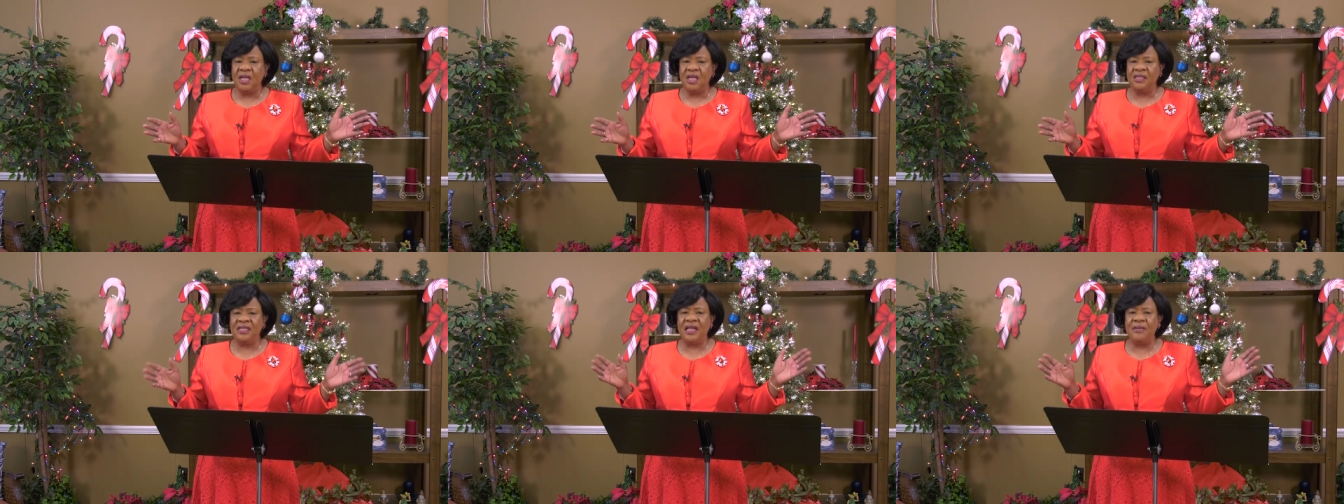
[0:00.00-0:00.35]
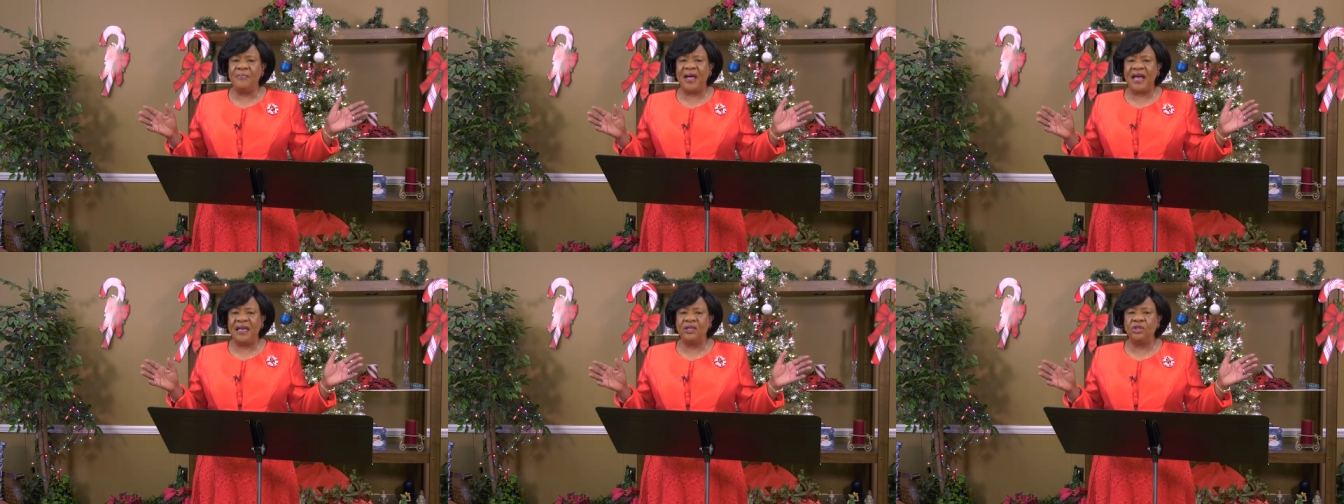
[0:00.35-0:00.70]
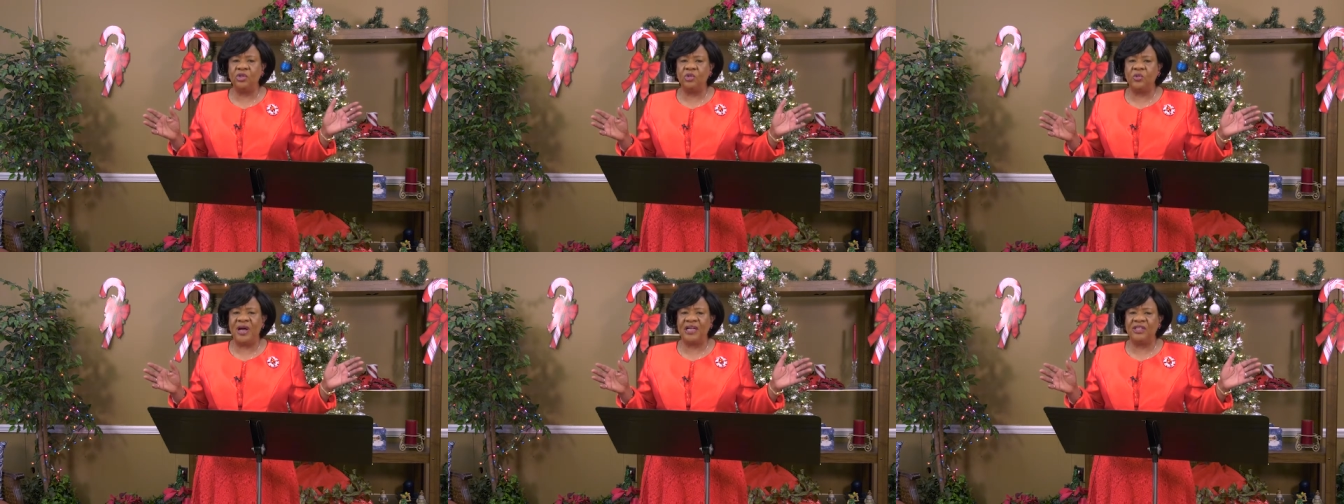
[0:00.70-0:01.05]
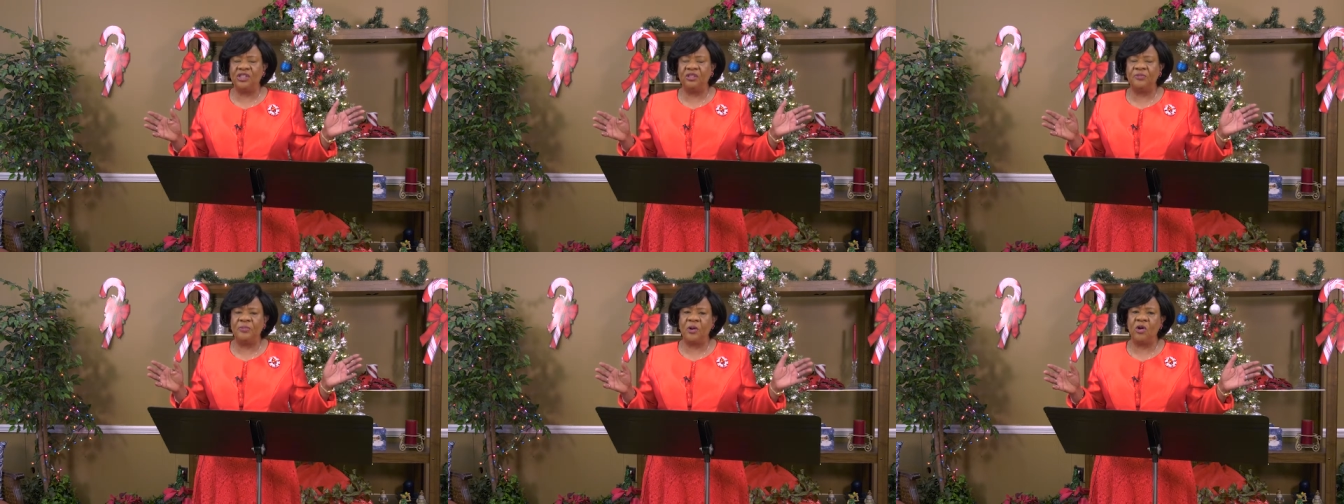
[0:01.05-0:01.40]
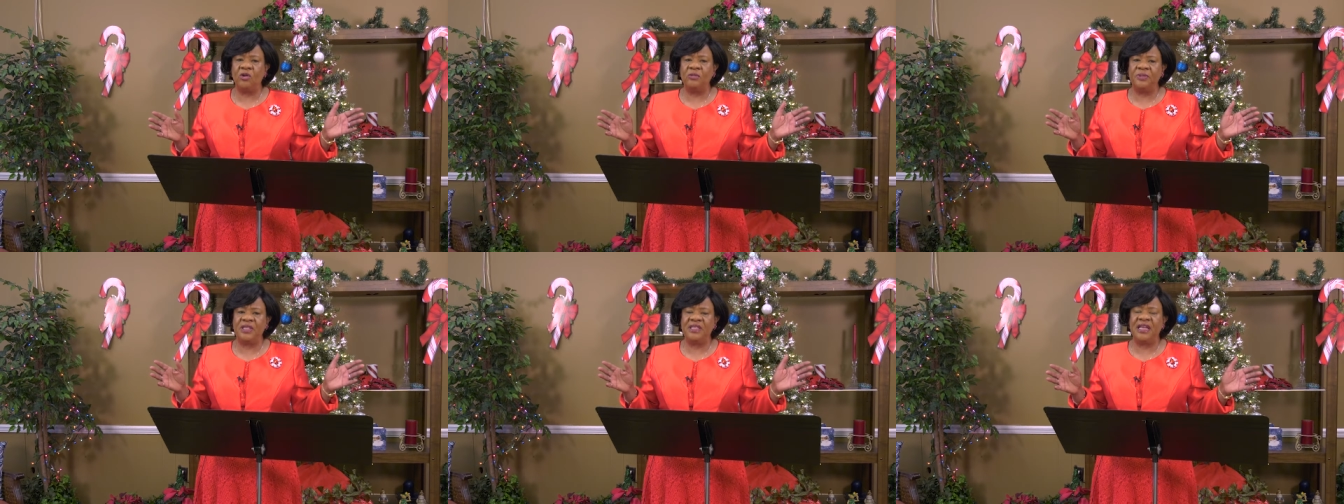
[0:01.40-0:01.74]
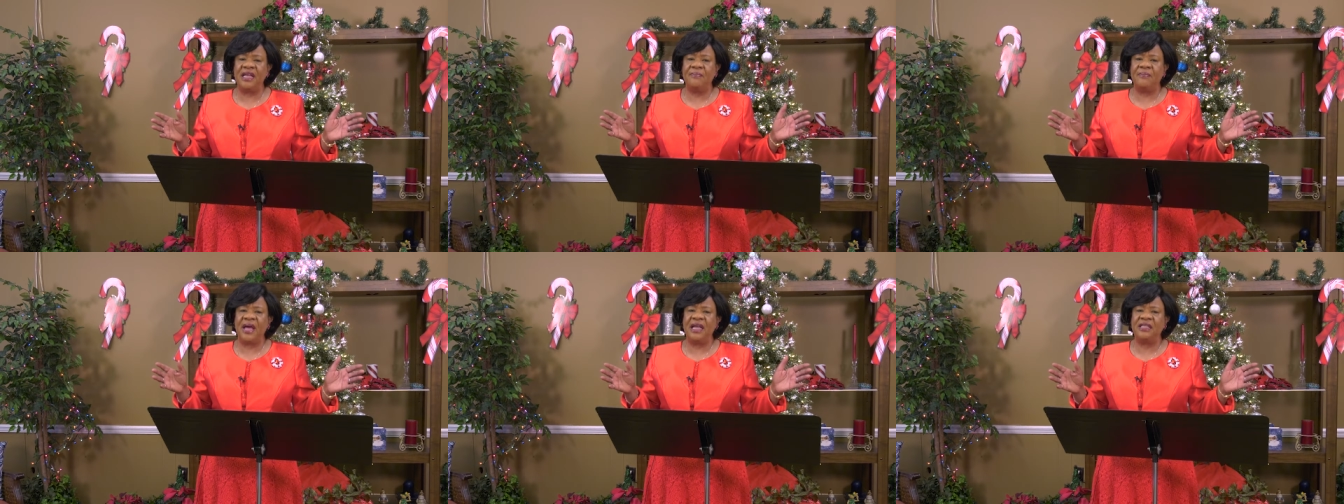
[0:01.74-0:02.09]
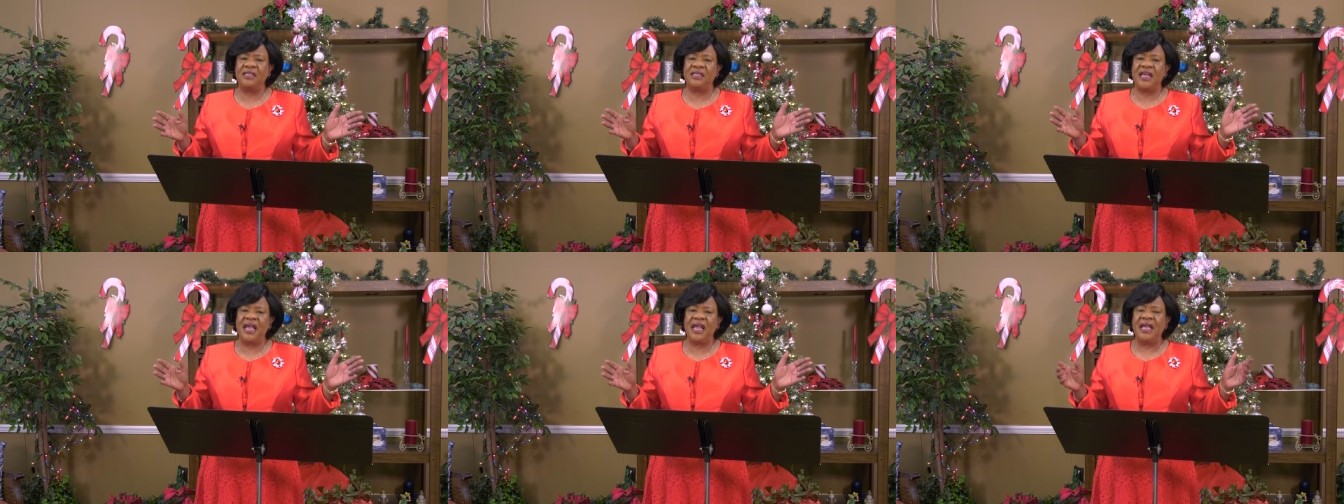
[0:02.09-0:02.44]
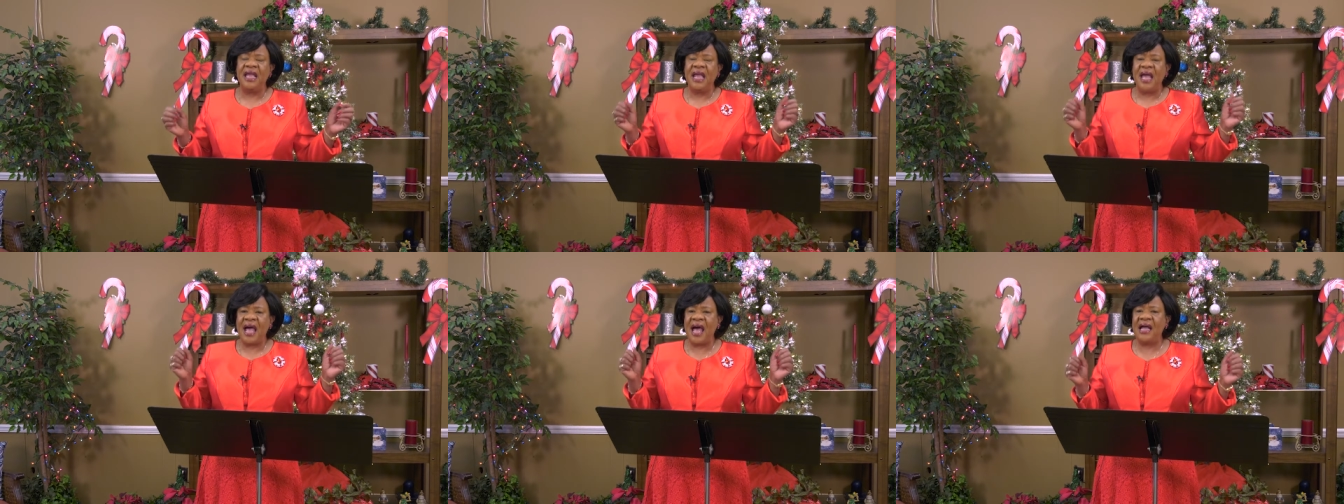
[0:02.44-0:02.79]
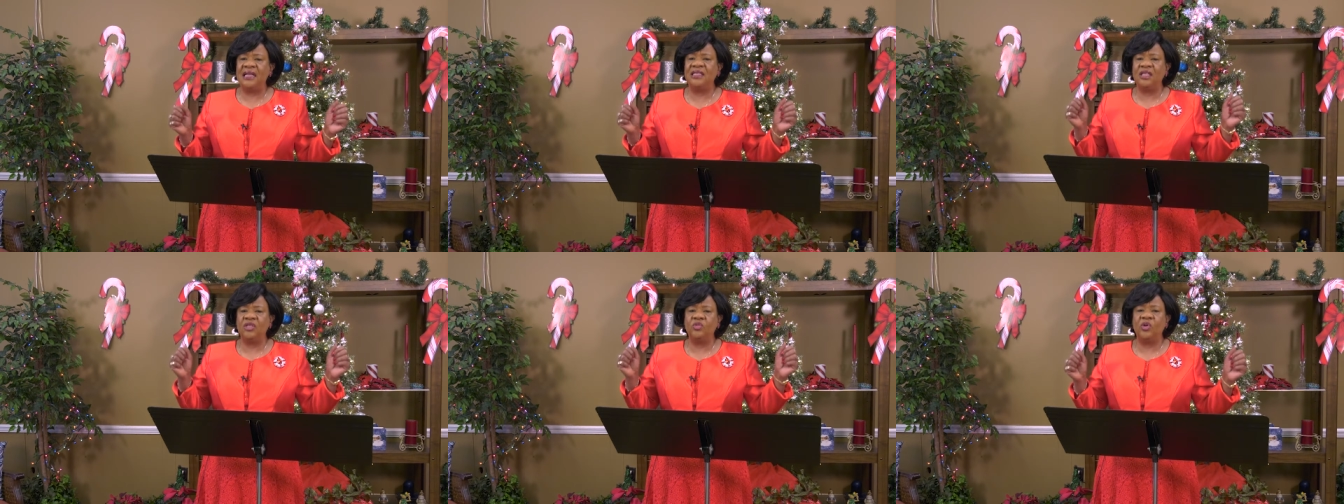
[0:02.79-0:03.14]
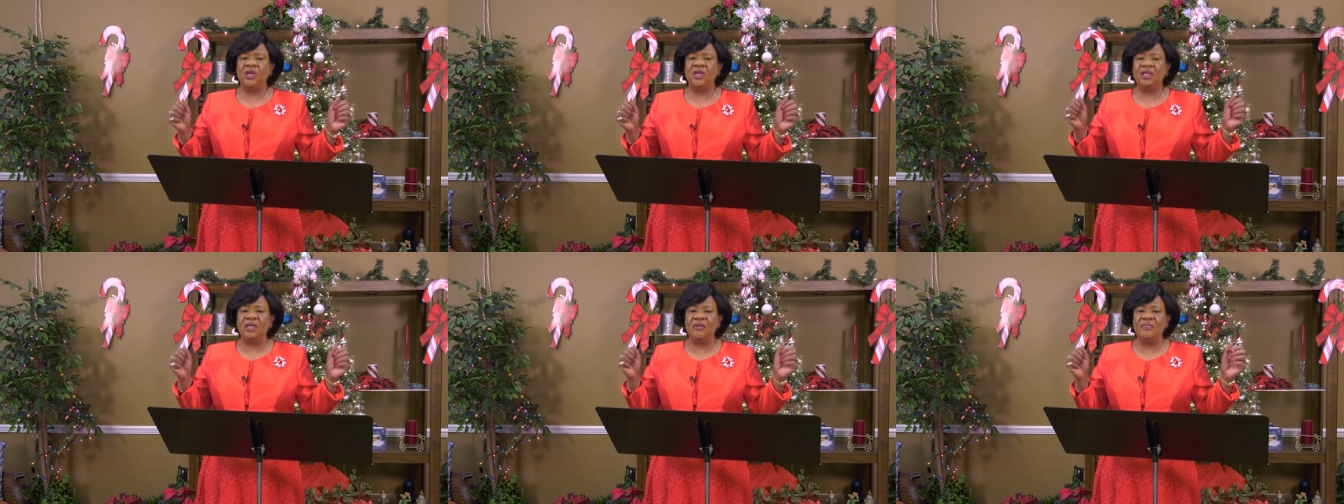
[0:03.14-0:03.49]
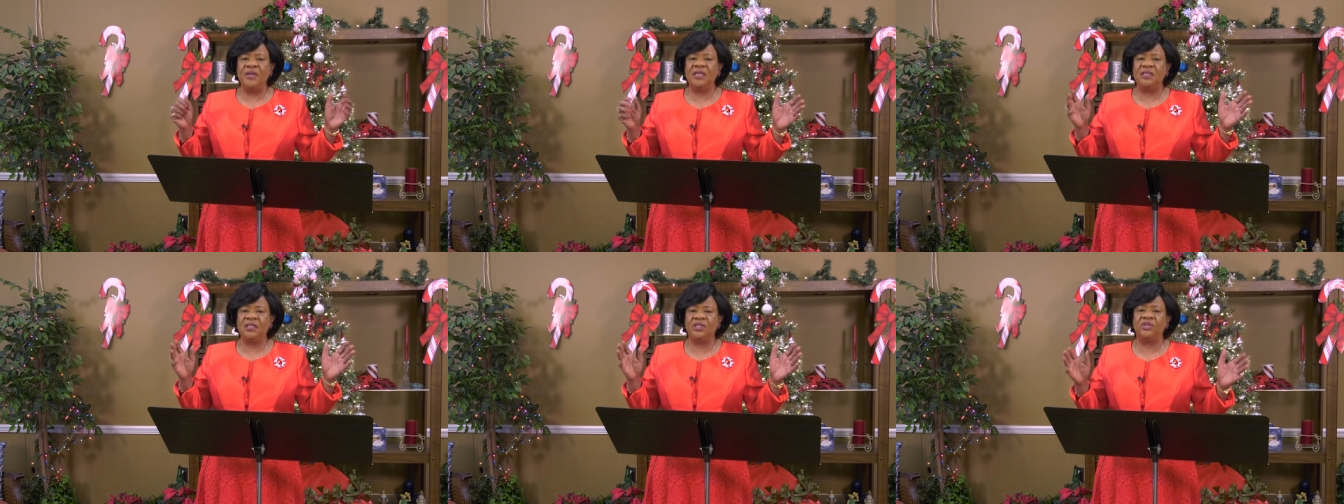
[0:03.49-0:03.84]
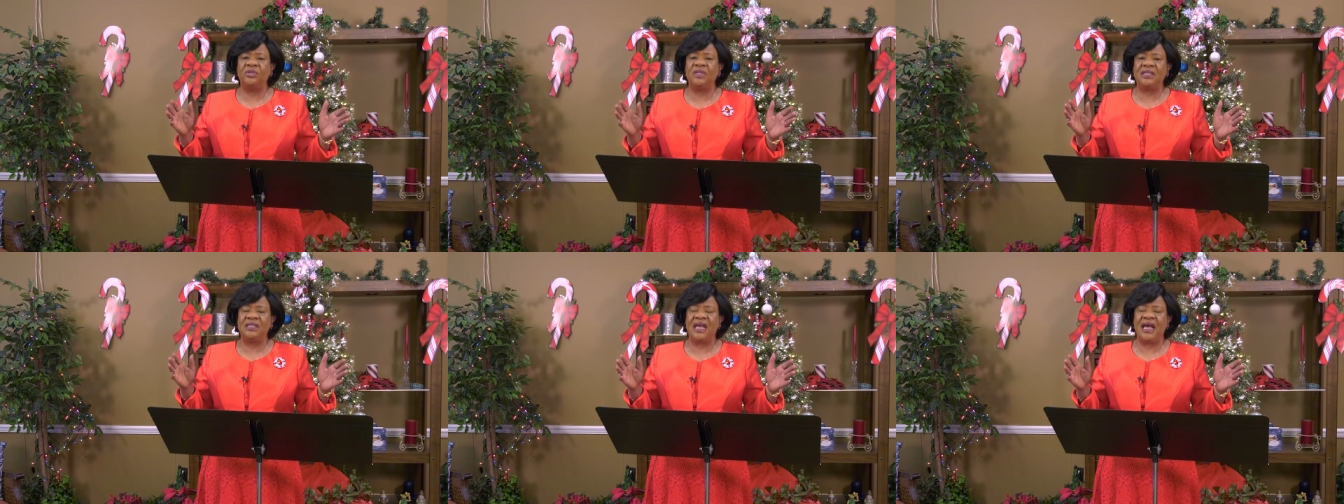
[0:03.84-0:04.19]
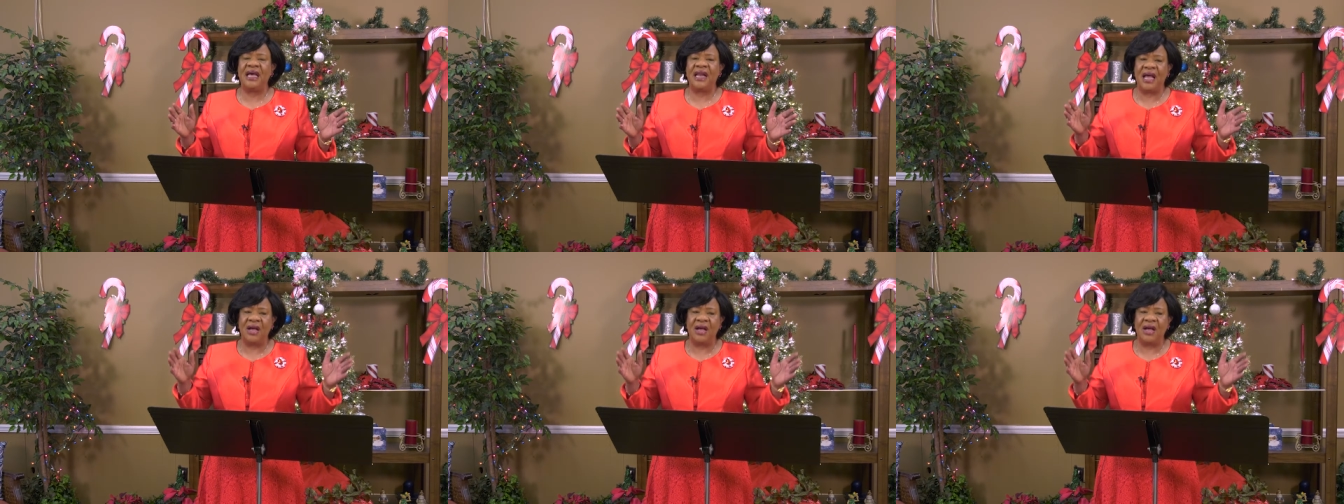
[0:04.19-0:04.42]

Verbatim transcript: Somebody who's watching the program today might say, I just want to commit suicide.